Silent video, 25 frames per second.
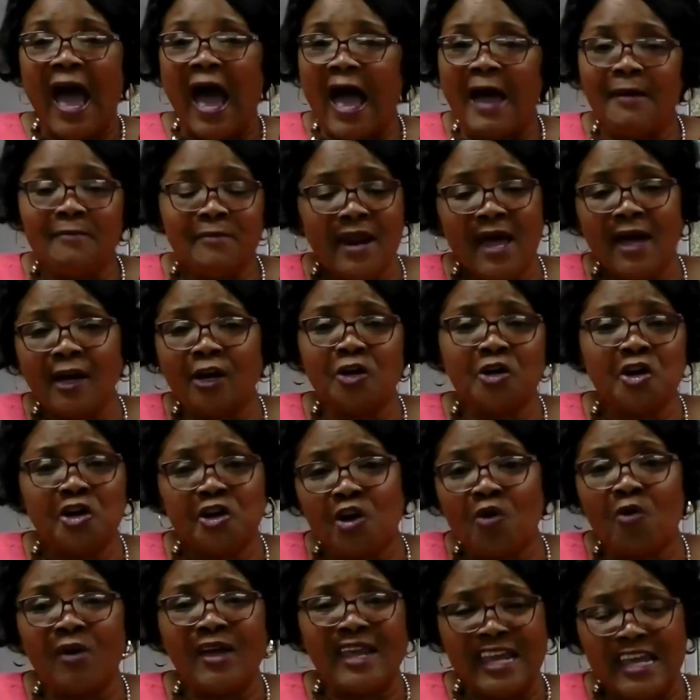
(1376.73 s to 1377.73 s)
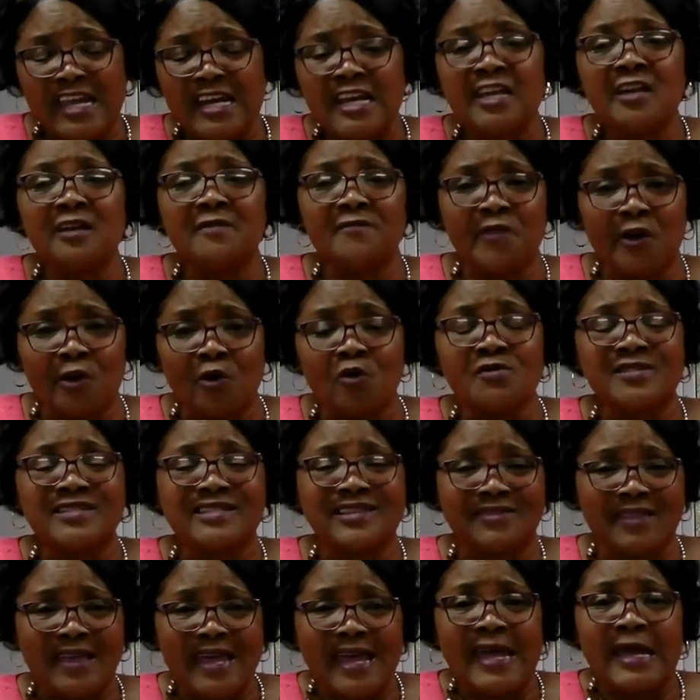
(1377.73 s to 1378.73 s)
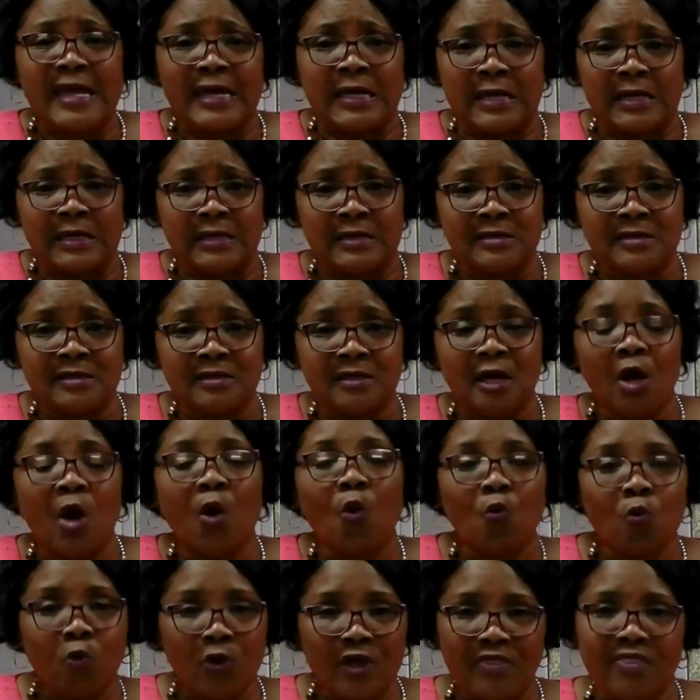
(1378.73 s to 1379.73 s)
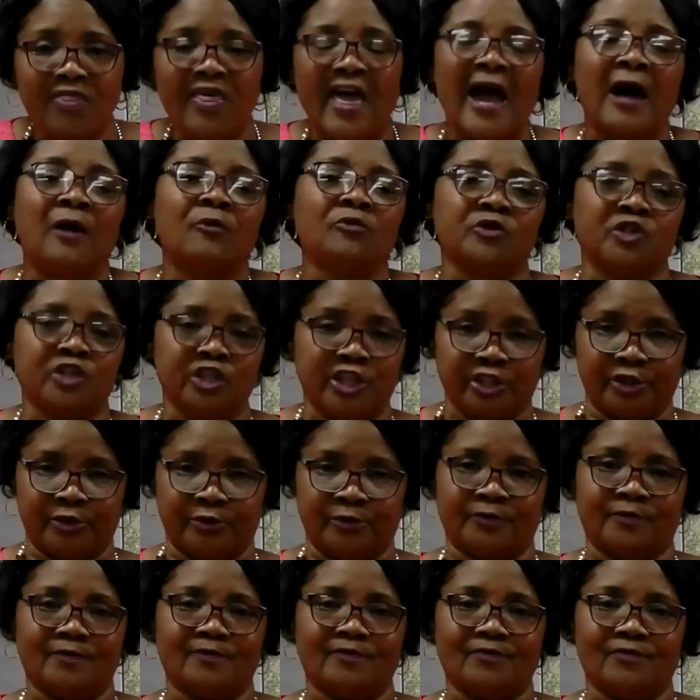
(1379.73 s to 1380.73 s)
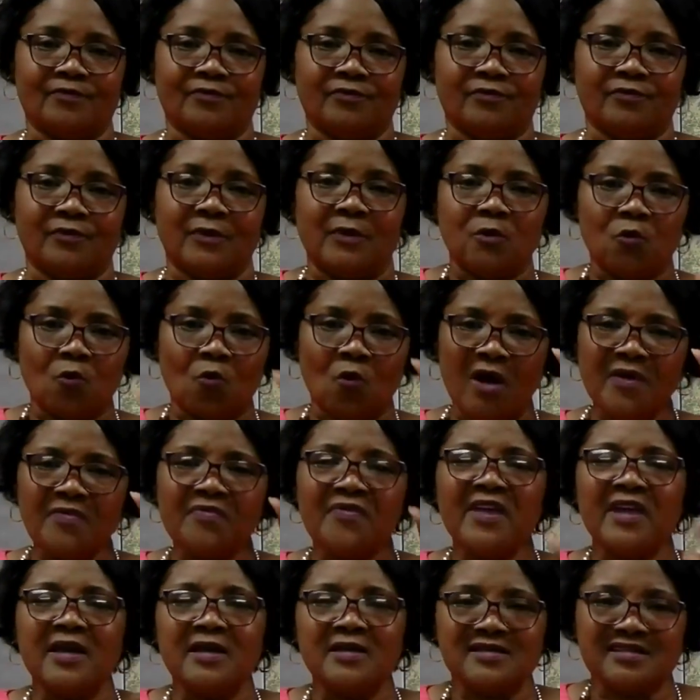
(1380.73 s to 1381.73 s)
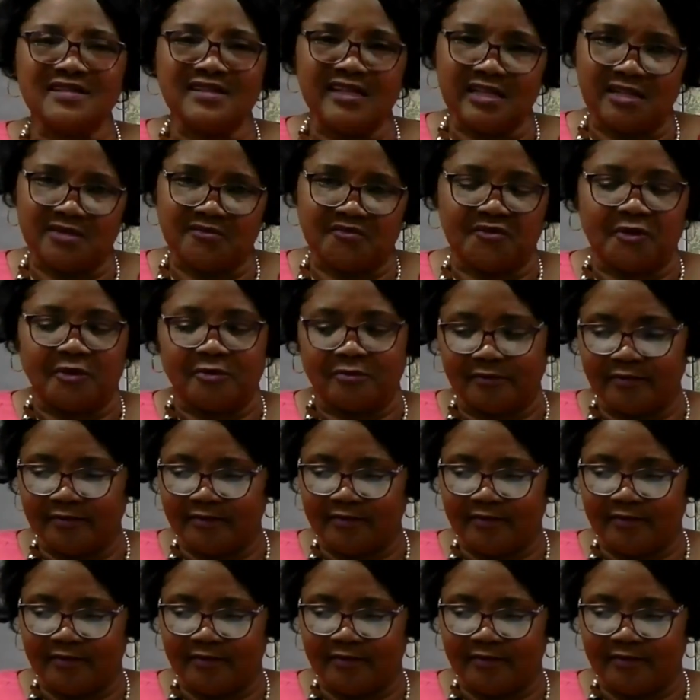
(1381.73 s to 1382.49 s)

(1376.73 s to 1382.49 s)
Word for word: I'm not going to know any of those things without you. One thing is needful.